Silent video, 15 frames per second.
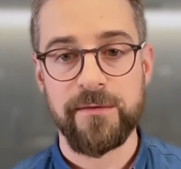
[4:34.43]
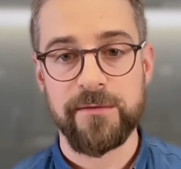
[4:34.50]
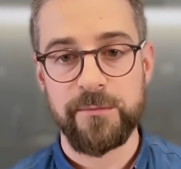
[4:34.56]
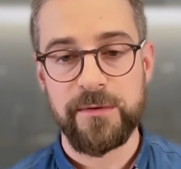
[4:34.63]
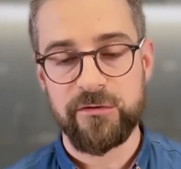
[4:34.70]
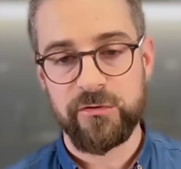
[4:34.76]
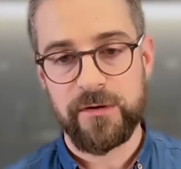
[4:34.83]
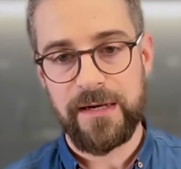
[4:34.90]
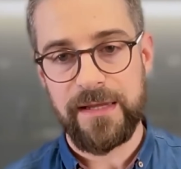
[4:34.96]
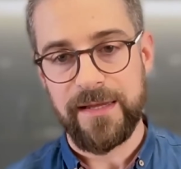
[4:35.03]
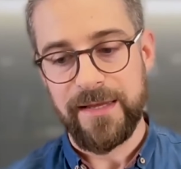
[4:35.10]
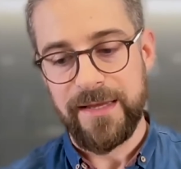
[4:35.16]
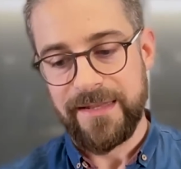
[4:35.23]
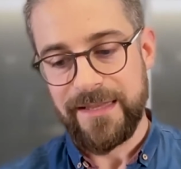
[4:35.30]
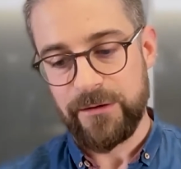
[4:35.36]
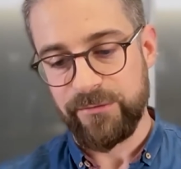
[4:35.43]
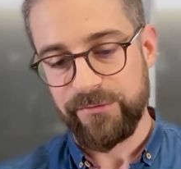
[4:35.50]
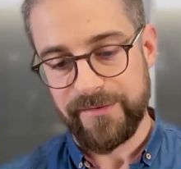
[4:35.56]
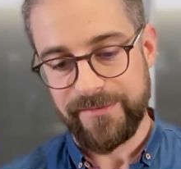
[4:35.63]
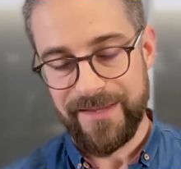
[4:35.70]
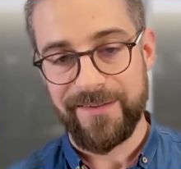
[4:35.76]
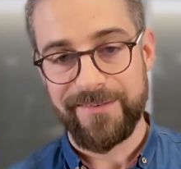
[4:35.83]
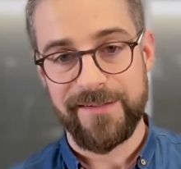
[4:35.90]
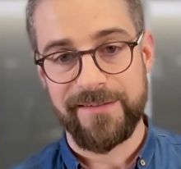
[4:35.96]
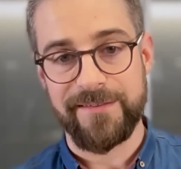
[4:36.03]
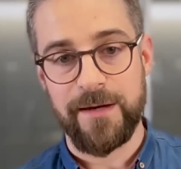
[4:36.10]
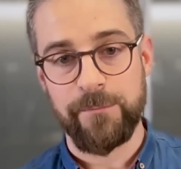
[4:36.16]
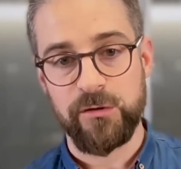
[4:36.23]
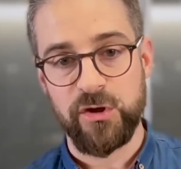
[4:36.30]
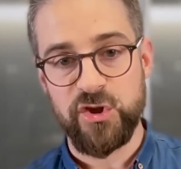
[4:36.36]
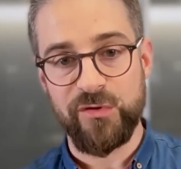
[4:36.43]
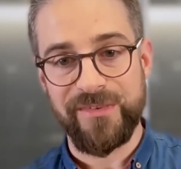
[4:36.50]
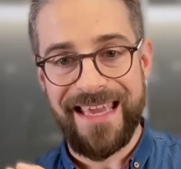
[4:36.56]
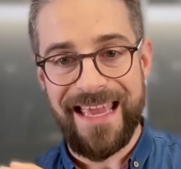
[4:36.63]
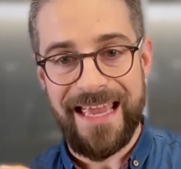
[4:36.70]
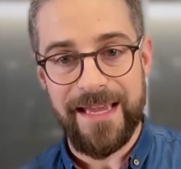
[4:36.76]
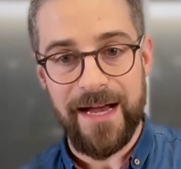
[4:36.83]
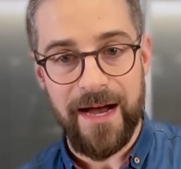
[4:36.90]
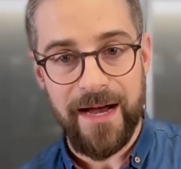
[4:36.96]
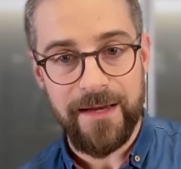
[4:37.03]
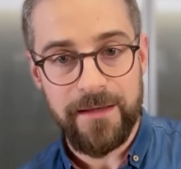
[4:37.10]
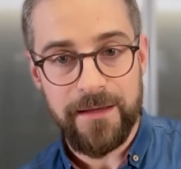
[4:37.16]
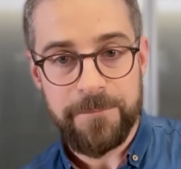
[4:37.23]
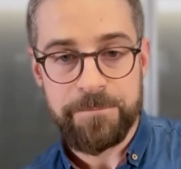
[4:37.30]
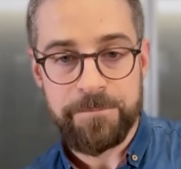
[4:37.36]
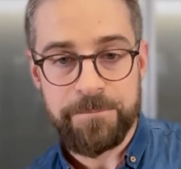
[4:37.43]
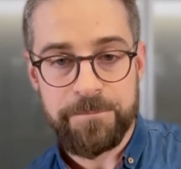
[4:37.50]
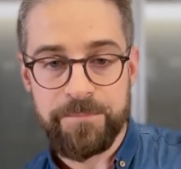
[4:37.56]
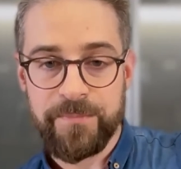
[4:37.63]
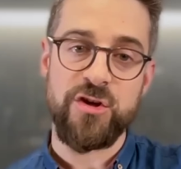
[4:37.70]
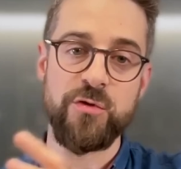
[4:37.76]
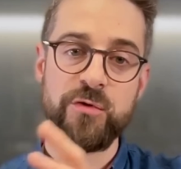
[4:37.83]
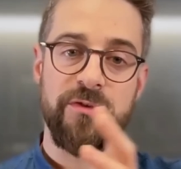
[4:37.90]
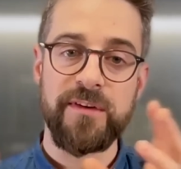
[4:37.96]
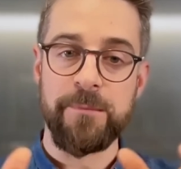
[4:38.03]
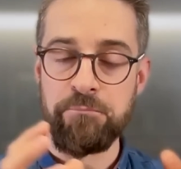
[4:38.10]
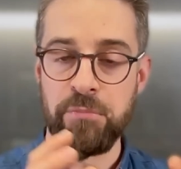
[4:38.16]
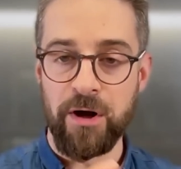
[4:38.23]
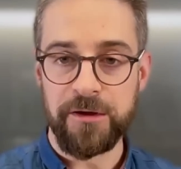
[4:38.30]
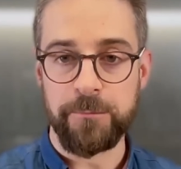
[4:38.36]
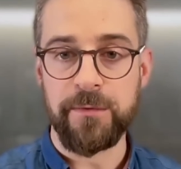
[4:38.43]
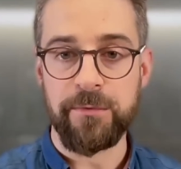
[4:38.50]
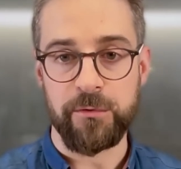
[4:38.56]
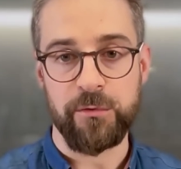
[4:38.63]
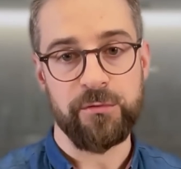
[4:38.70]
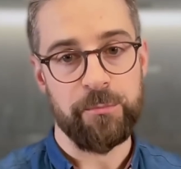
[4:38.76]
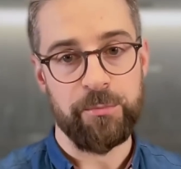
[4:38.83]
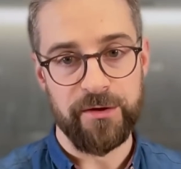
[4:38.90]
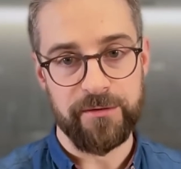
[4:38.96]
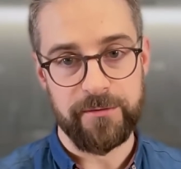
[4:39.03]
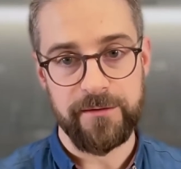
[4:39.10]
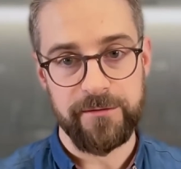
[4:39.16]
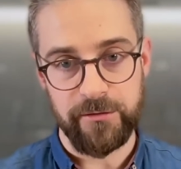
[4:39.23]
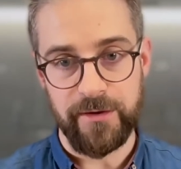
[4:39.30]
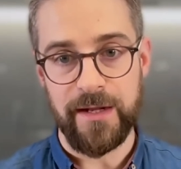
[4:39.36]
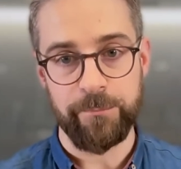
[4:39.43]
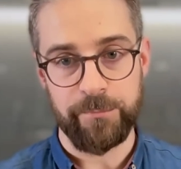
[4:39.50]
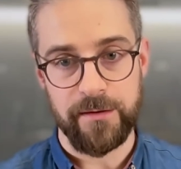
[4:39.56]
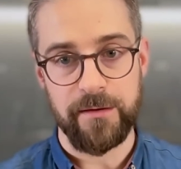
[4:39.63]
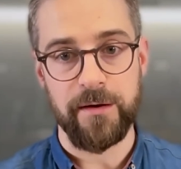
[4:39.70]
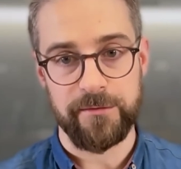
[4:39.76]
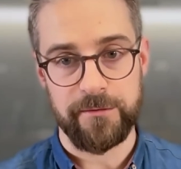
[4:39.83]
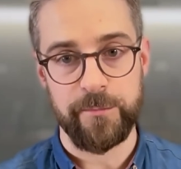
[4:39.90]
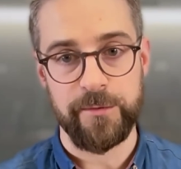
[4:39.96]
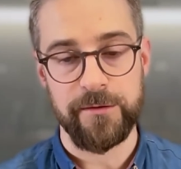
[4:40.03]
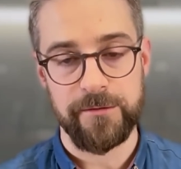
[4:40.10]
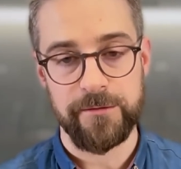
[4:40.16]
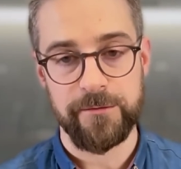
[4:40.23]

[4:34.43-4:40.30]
So it's really now a fantastic time to use A I and use the embodiment through robotics to help our customers.